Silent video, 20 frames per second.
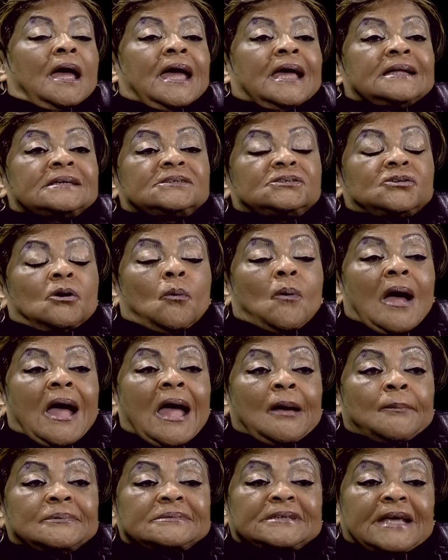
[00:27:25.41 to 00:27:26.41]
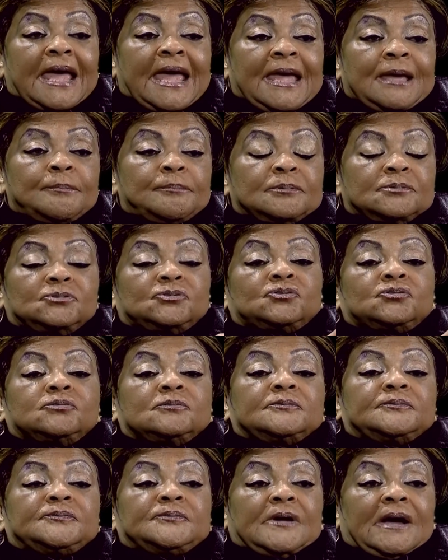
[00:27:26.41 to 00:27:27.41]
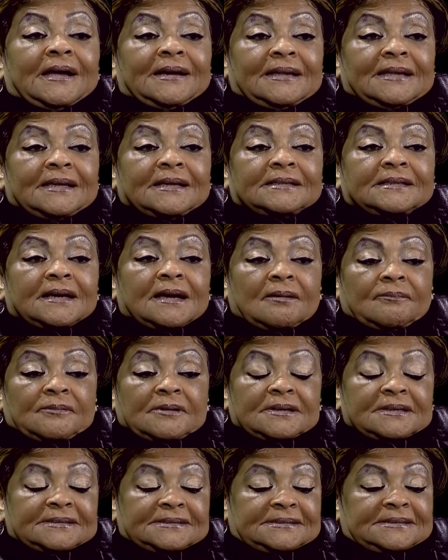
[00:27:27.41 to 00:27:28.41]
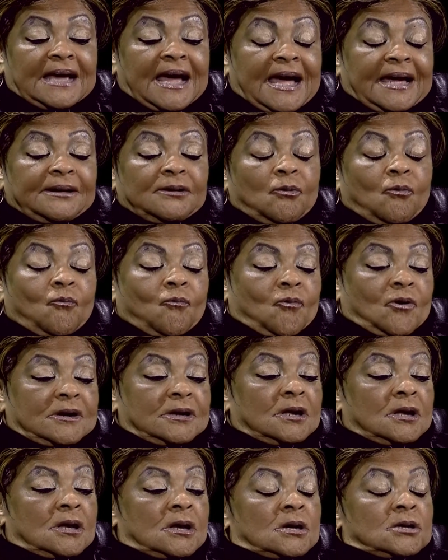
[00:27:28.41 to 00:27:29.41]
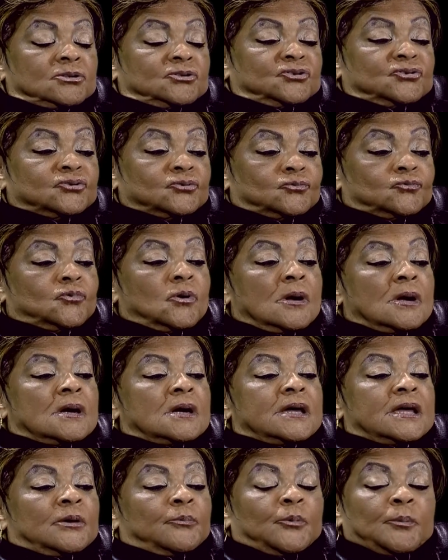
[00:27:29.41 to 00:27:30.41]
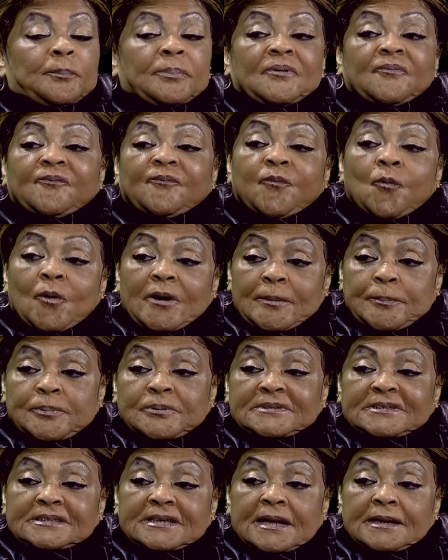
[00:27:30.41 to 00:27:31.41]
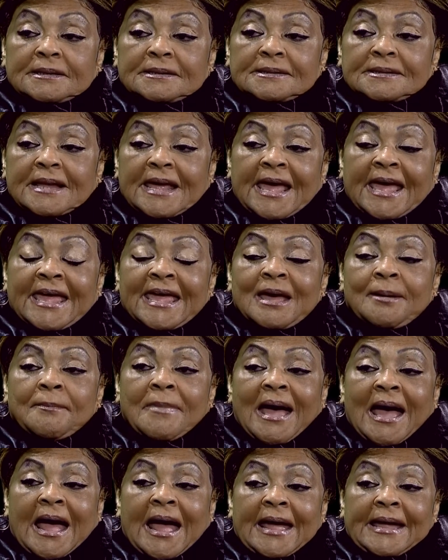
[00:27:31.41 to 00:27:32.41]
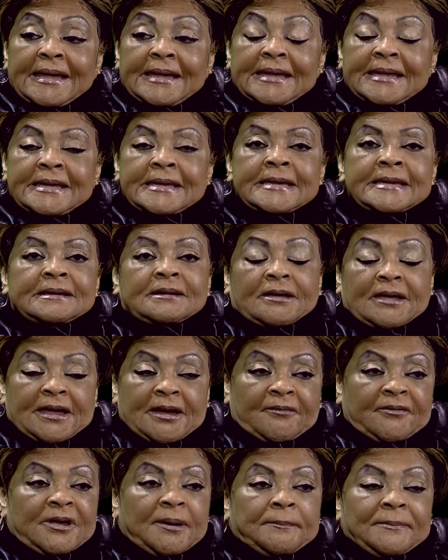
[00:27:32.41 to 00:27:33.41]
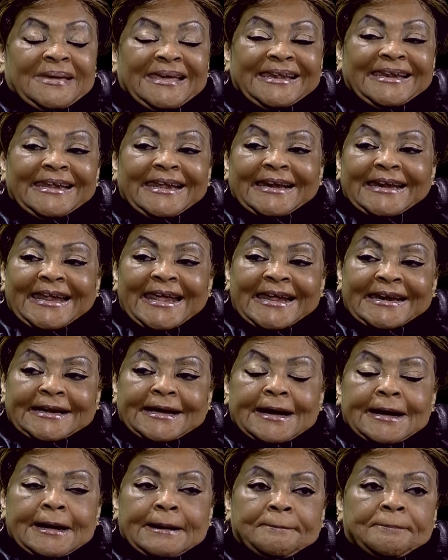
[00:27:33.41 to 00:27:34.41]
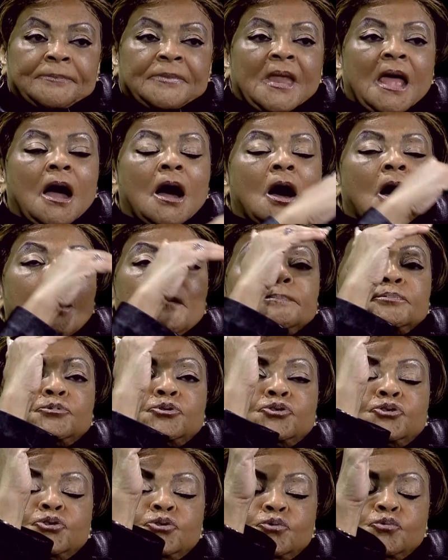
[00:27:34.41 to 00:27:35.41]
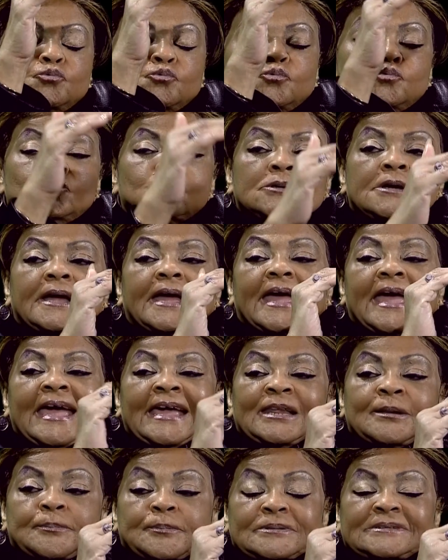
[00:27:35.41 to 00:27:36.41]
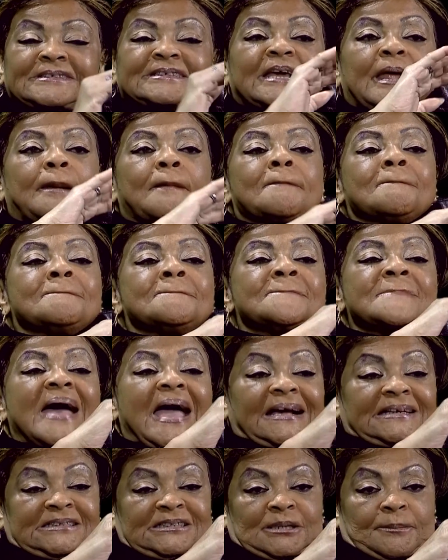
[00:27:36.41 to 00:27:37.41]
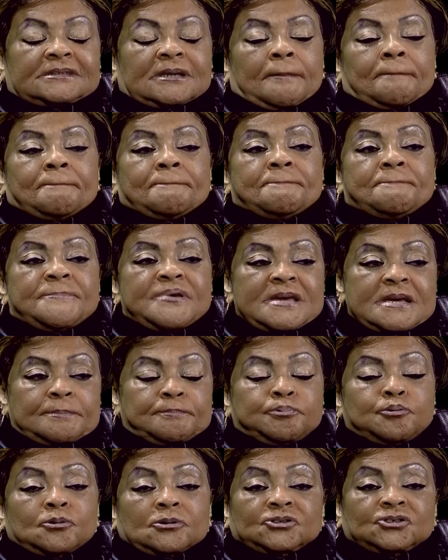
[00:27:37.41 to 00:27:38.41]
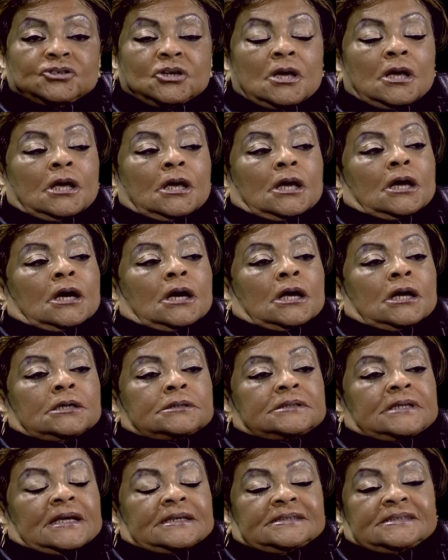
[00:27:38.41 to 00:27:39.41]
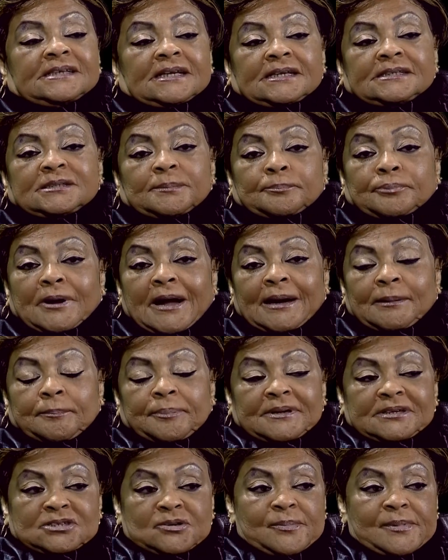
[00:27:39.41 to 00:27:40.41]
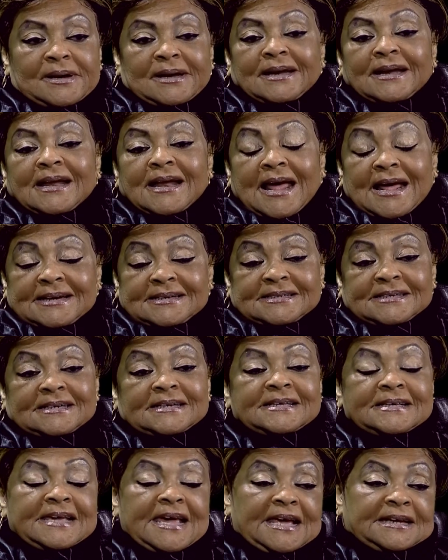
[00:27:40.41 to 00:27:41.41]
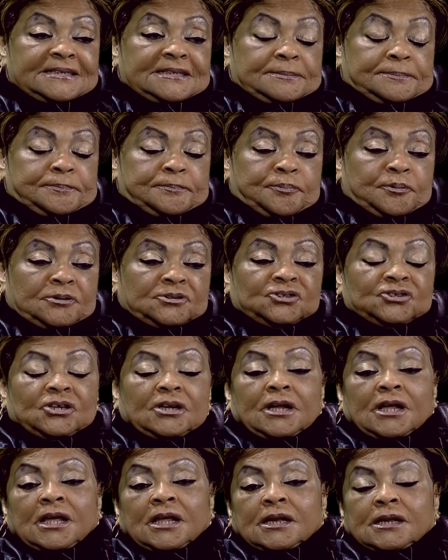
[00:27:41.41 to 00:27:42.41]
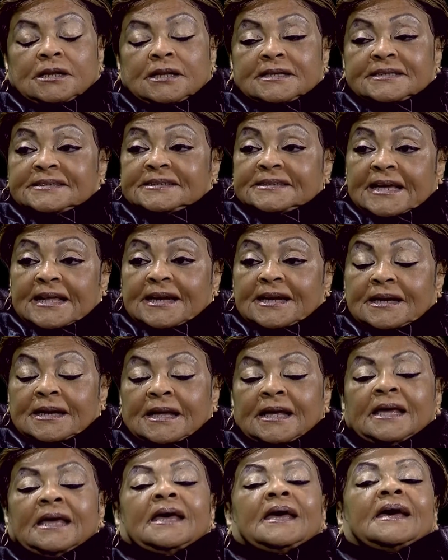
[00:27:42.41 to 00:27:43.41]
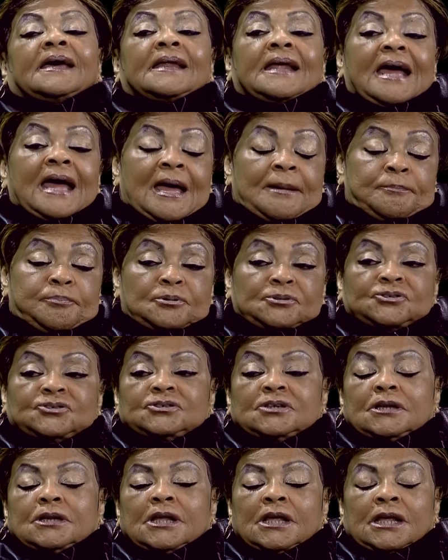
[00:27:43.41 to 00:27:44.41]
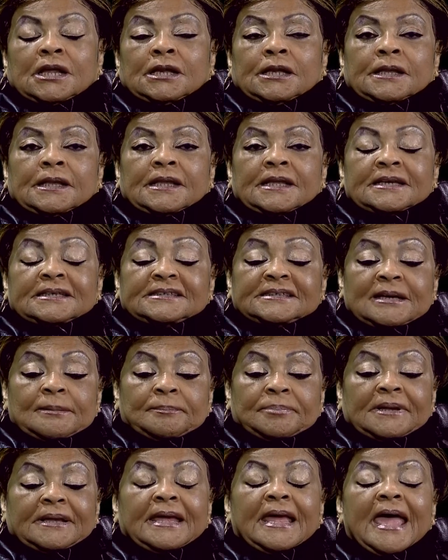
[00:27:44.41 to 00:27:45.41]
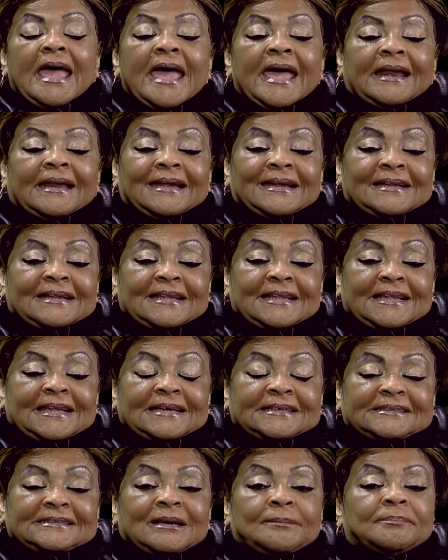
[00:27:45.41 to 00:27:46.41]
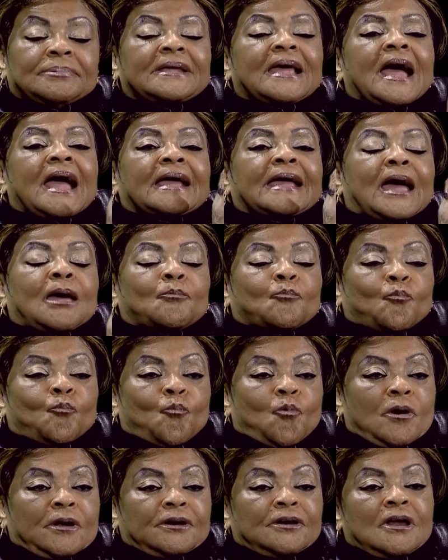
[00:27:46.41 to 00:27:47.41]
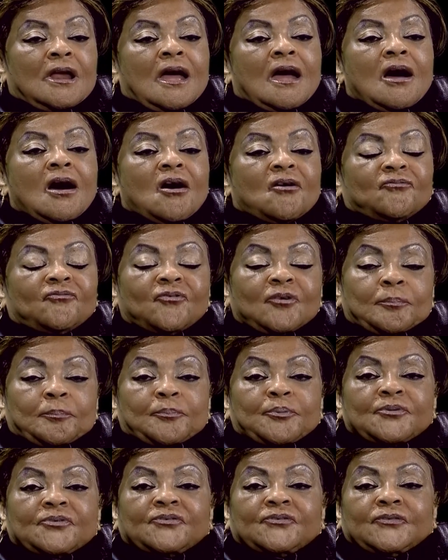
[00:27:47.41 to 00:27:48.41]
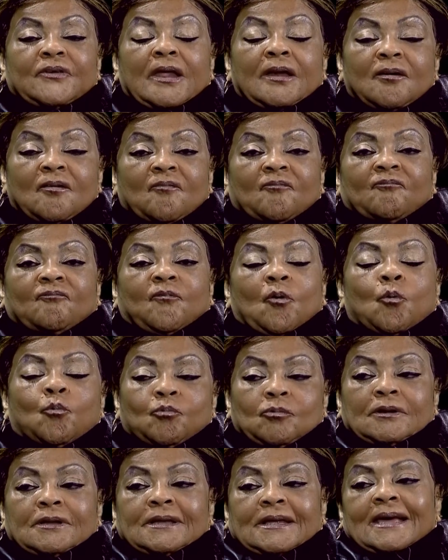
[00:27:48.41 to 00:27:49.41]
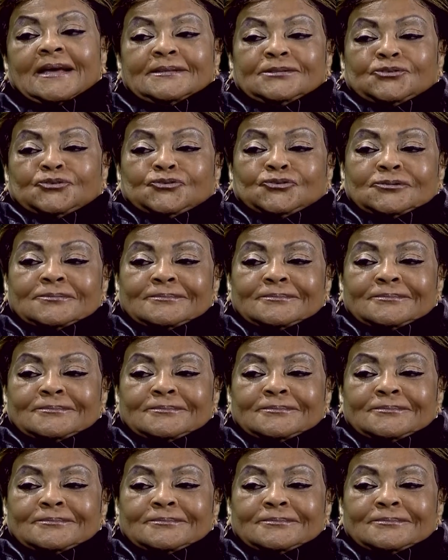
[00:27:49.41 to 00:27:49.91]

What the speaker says: And so I was able to finally get the governor to sign on to, it would be 40% AMI, area median income, up to 80% max. It's a big push that Senator Brian Benjamin and I did. He had to push it in the Senate, and I pushed it in the Assembly. And in the Assembly, I got 100% vote yes.